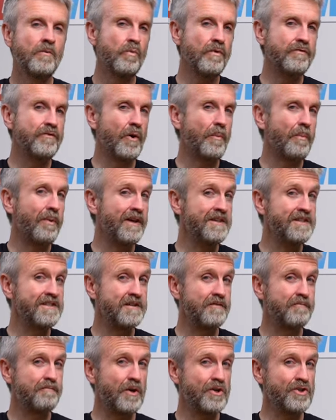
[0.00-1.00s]
We've got plenty
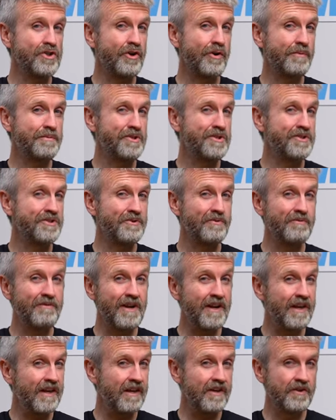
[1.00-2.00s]
of budget options
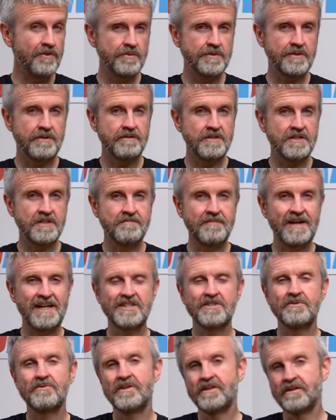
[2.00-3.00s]
already and also a
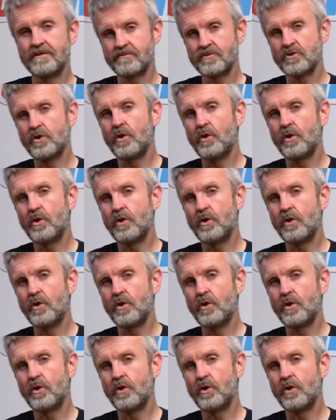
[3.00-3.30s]
smattering of